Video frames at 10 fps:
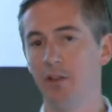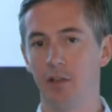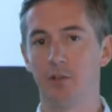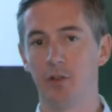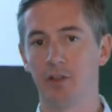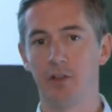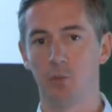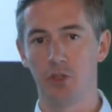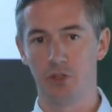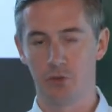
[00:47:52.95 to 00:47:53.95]
The difference is
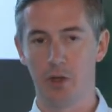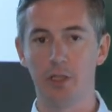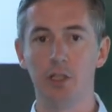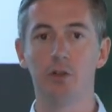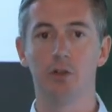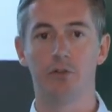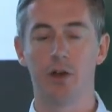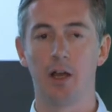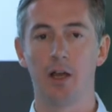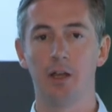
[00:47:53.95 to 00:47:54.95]
we're just trying to
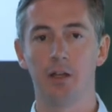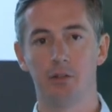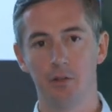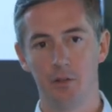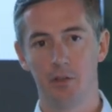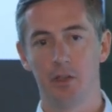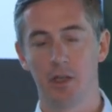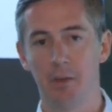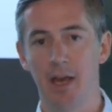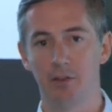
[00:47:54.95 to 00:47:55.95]
unify
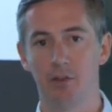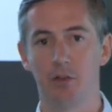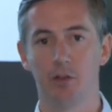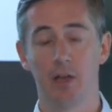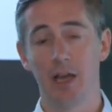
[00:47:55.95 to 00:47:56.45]
Kapacitor.